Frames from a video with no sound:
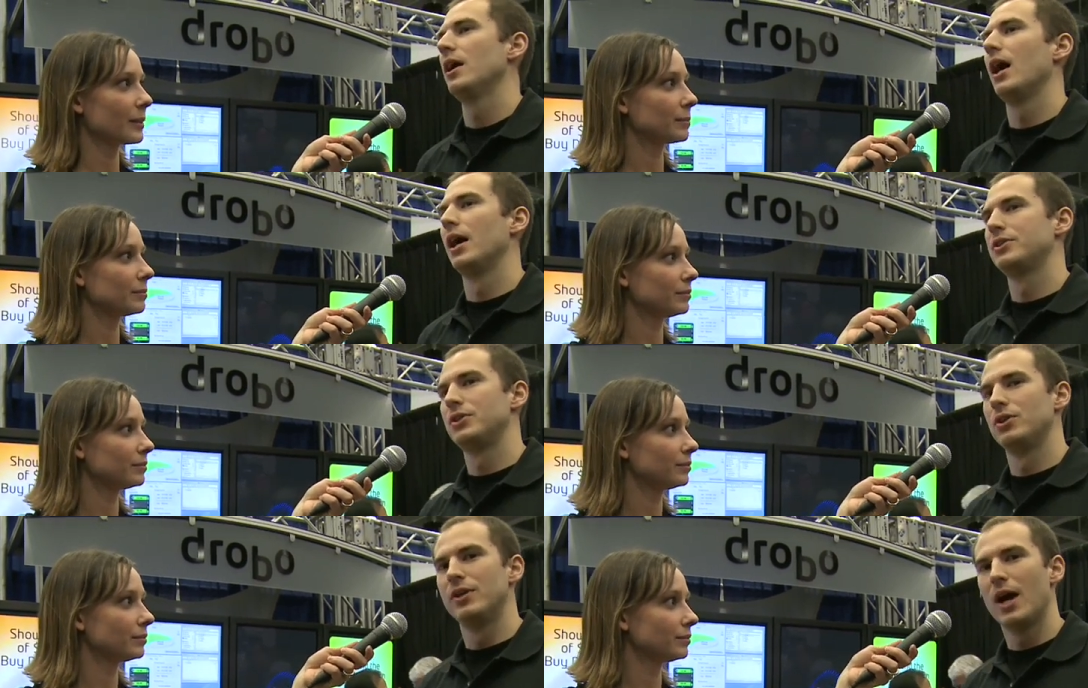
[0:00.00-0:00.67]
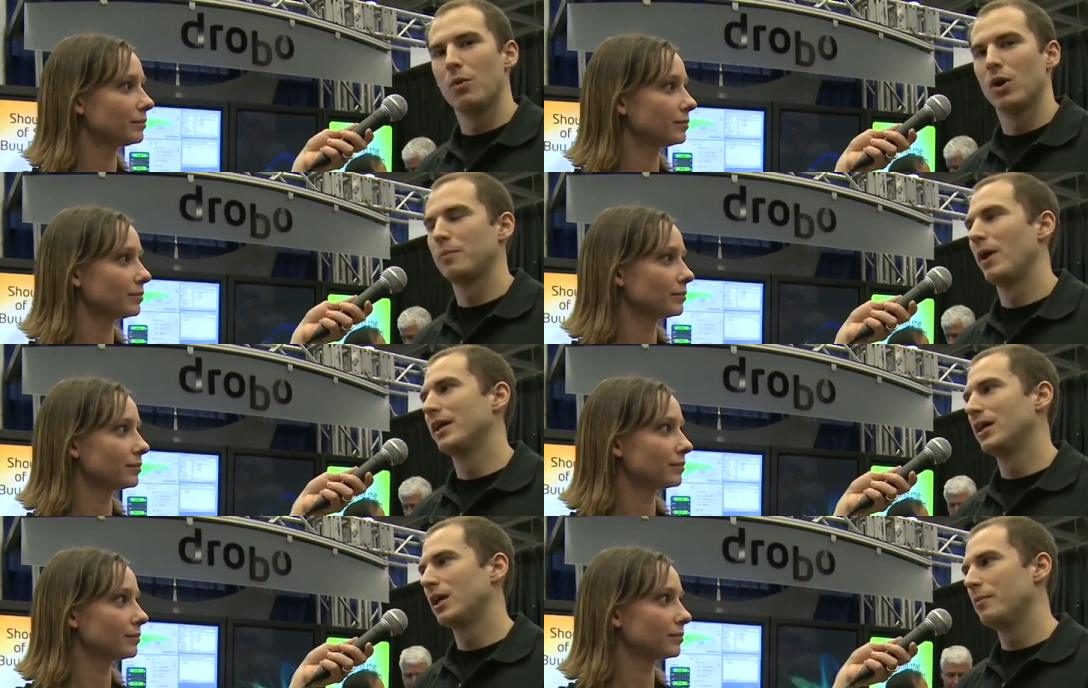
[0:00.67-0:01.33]
Speaker 1: uh, to your network
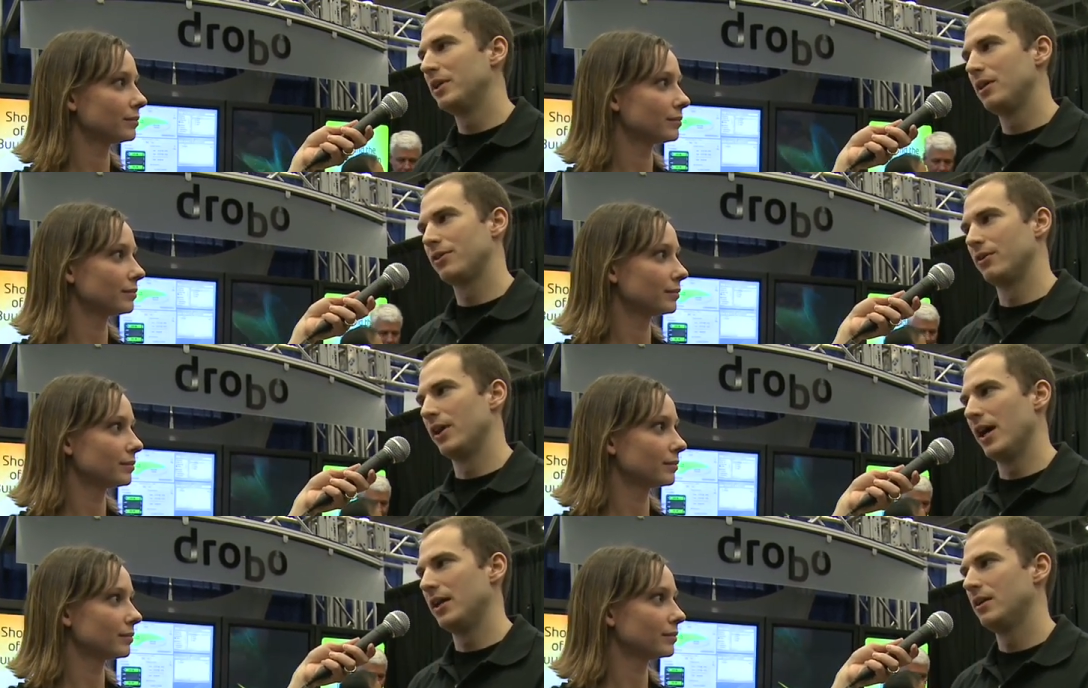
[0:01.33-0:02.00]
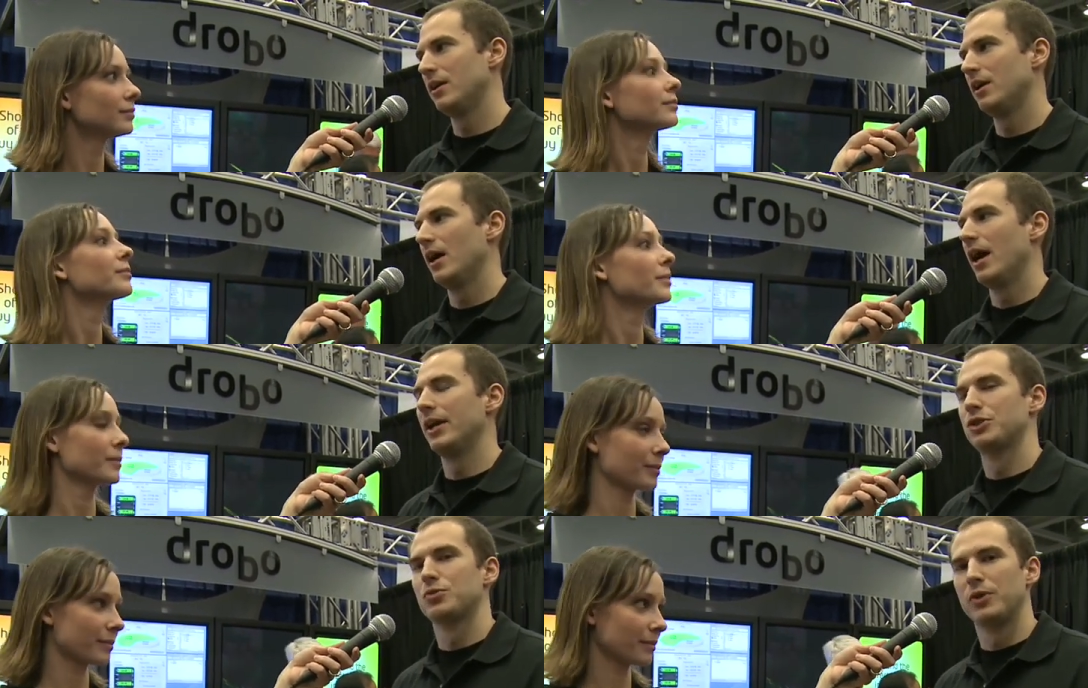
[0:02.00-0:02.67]
by gigabit Ethernet.
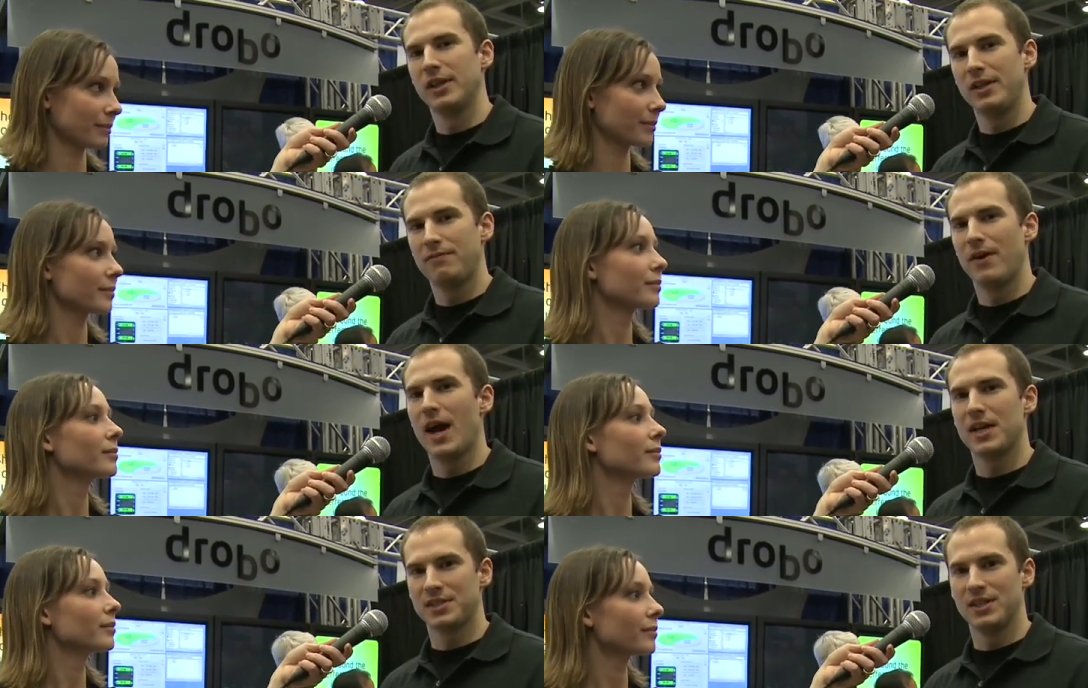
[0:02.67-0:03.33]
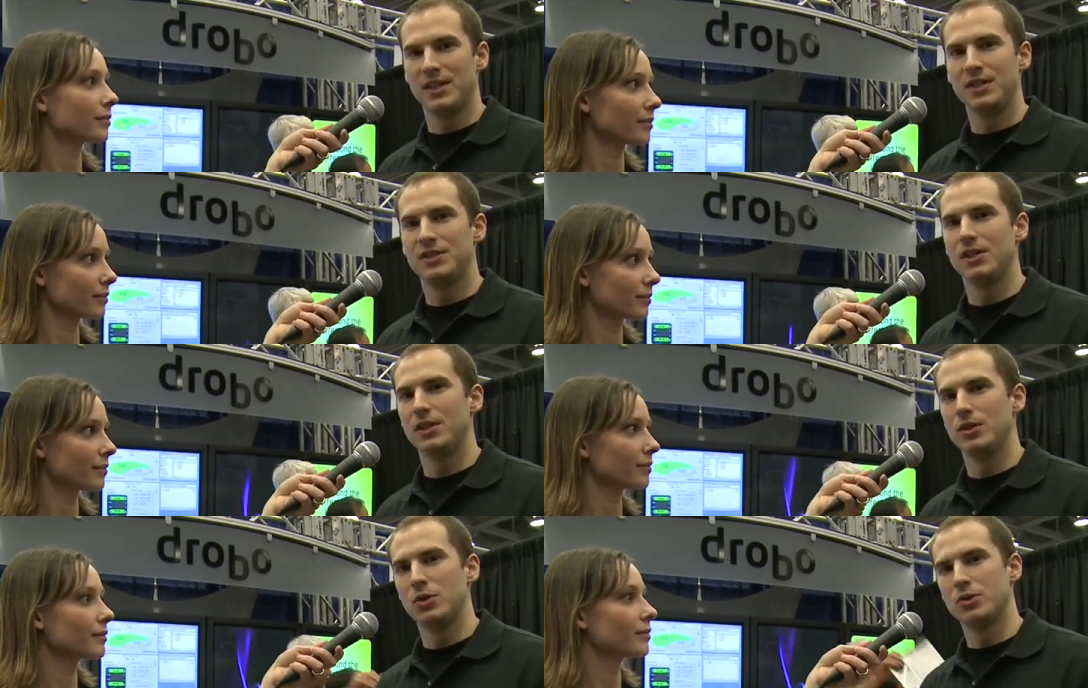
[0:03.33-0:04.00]
And it's really fast and easy
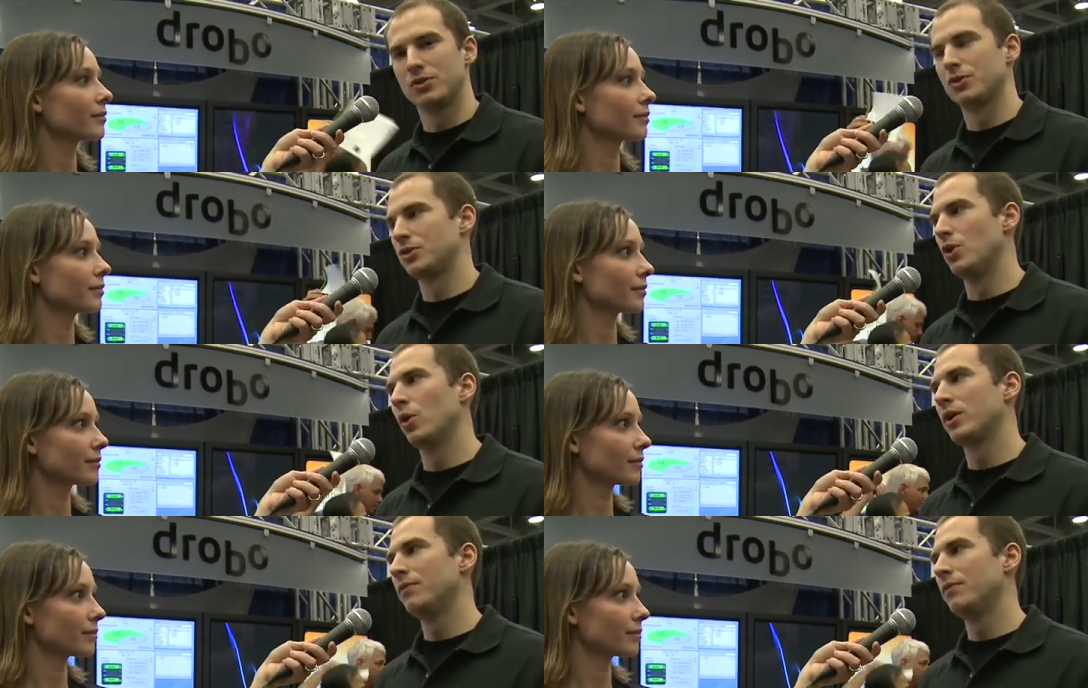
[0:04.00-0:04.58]
to use, and there's no